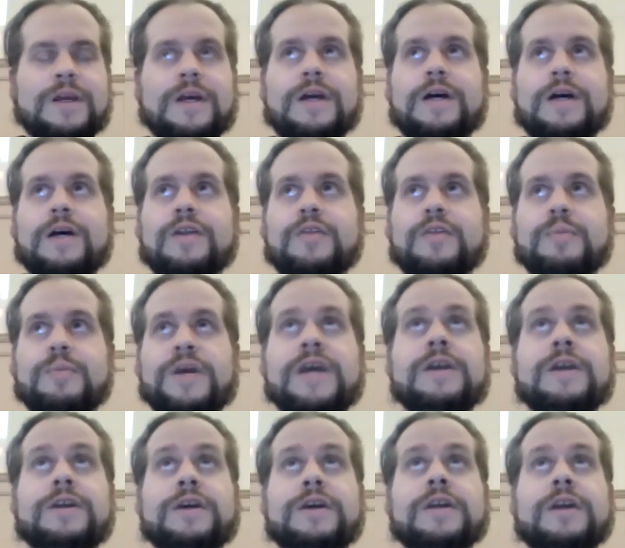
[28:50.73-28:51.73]
The
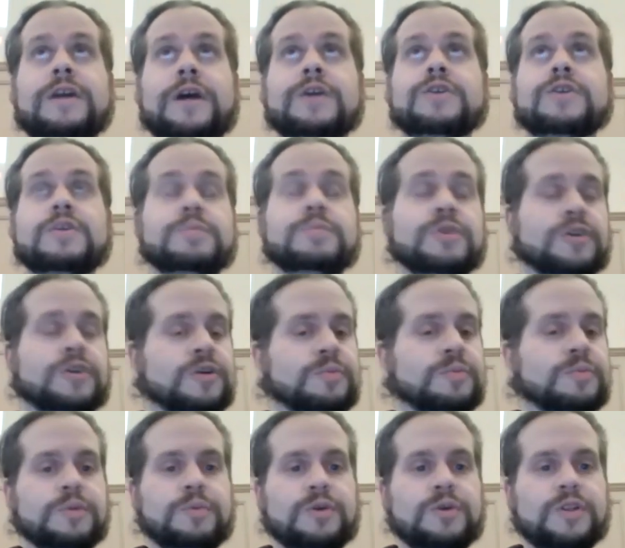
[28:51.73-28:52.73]
Pana can actually pick
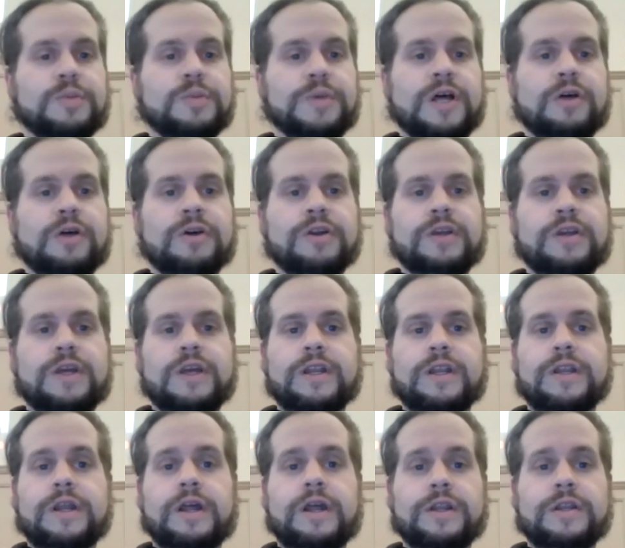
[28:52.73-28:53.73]
up people on the balcony,
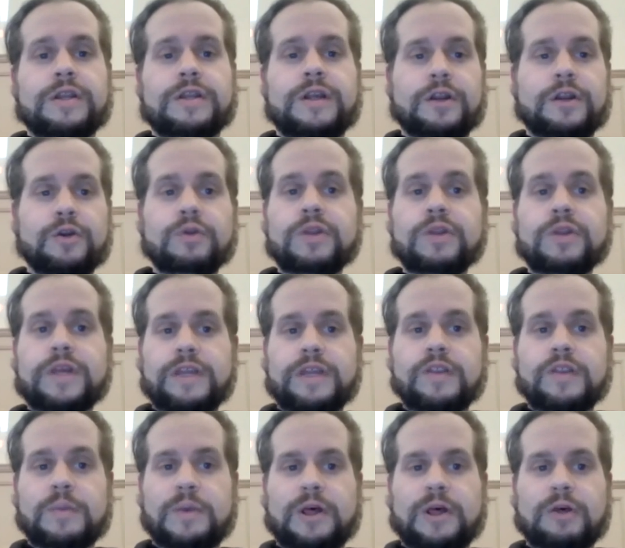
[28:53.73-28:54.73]
and not only
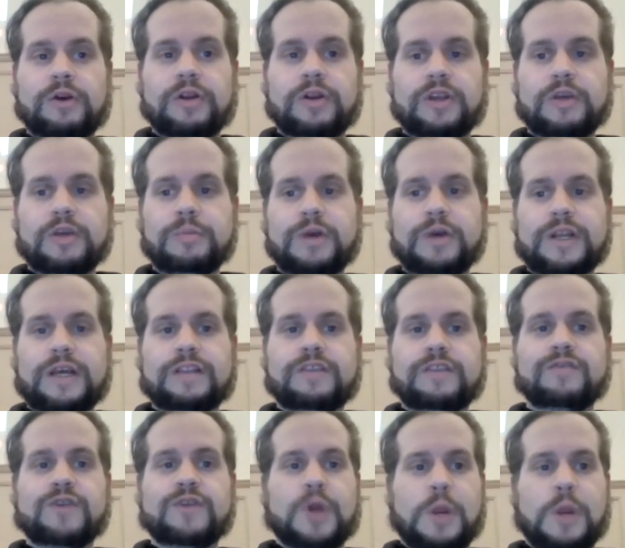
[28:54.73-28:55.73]
in the balcony, but at
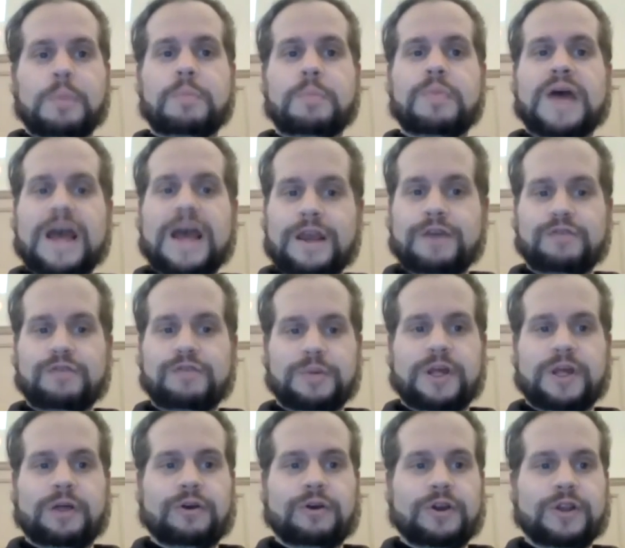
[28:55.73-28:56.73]
the very back of the
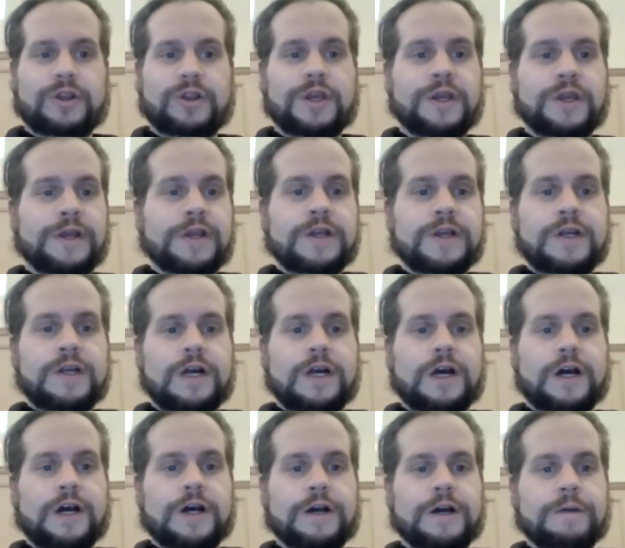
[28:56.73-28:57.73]

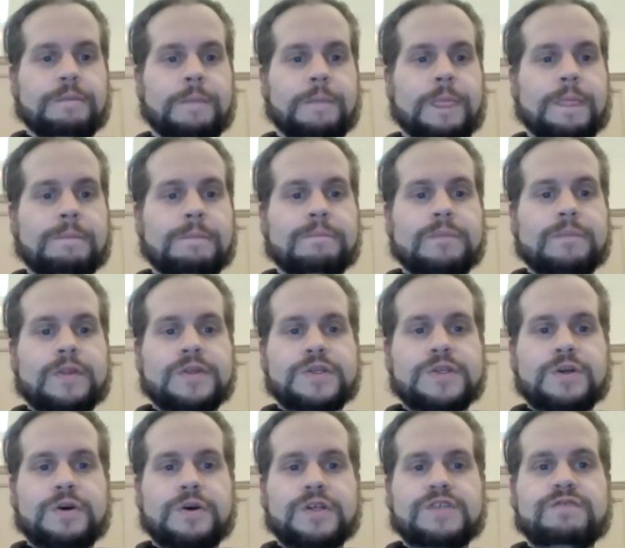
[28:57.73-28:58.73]
balcony.
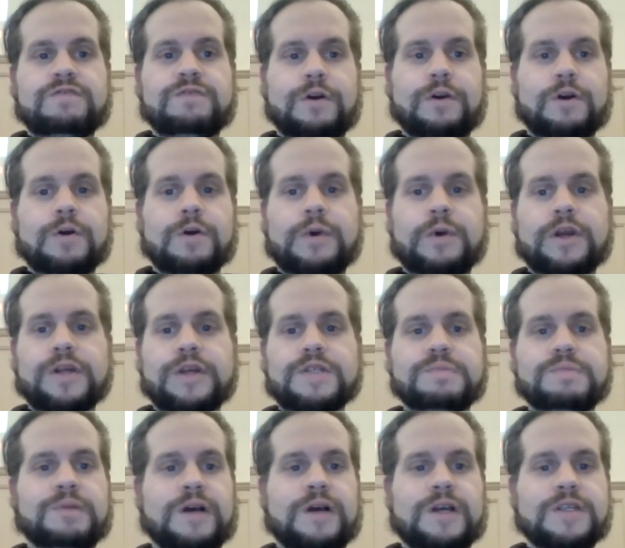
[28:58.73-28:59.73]
So as far away
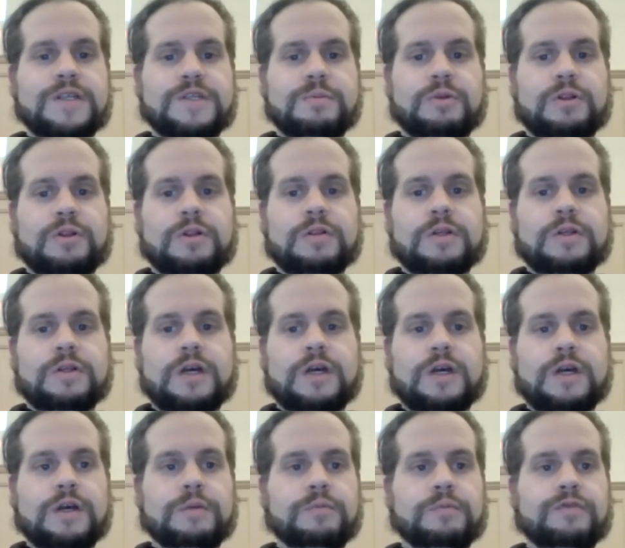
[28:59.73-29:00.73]
as possible
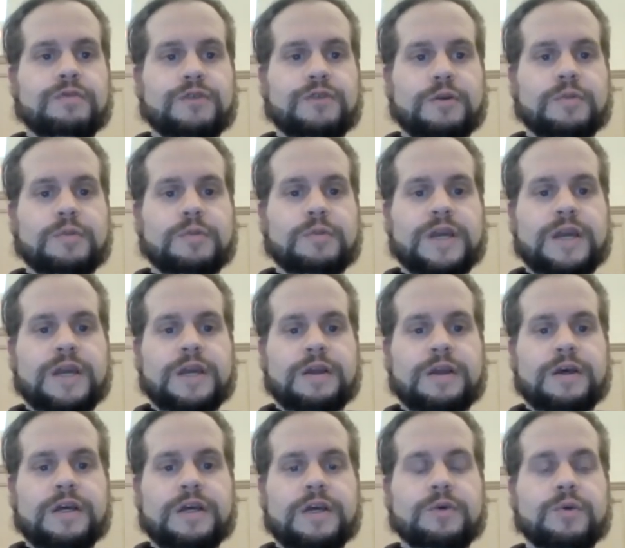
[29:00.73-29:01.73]
from the
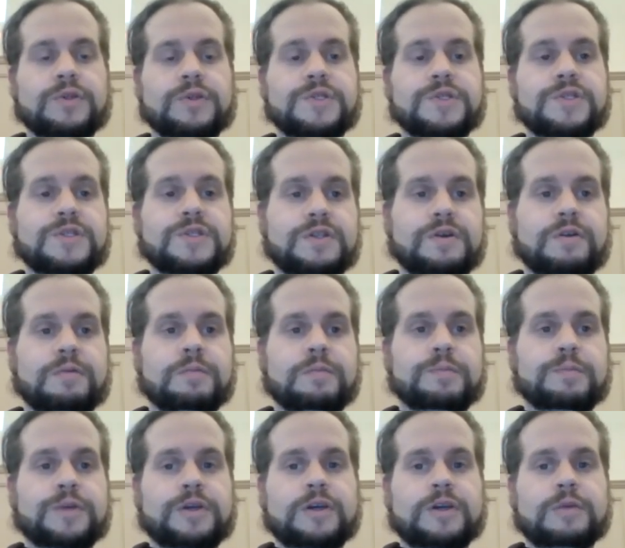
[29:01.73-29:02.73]
Pana, it will
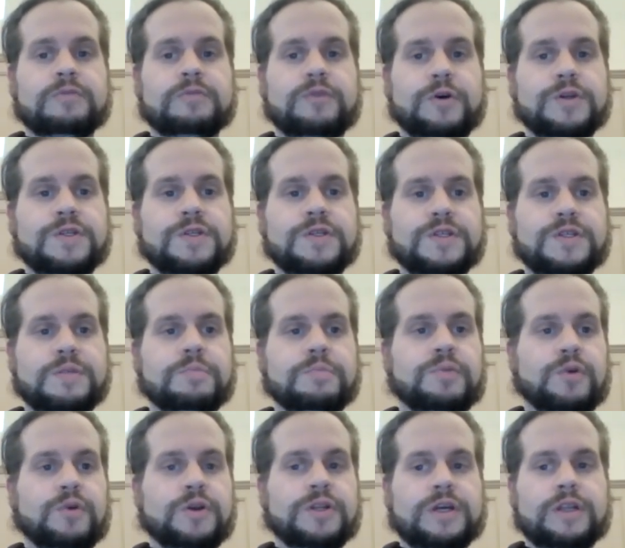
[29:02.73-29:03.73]
still pick up voices and
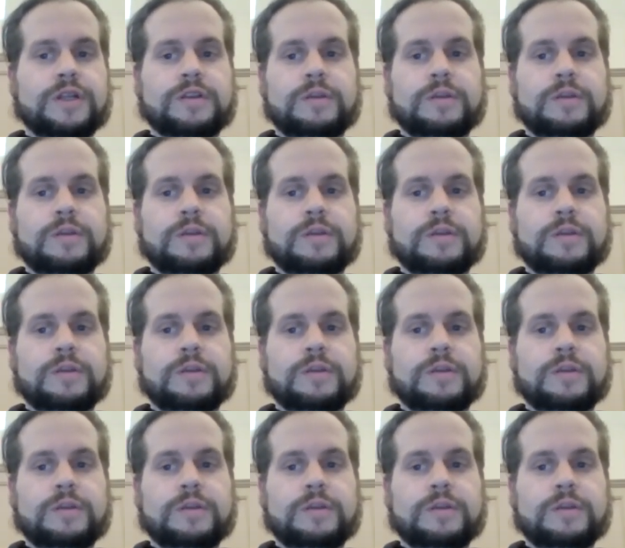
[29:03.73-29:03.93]
point at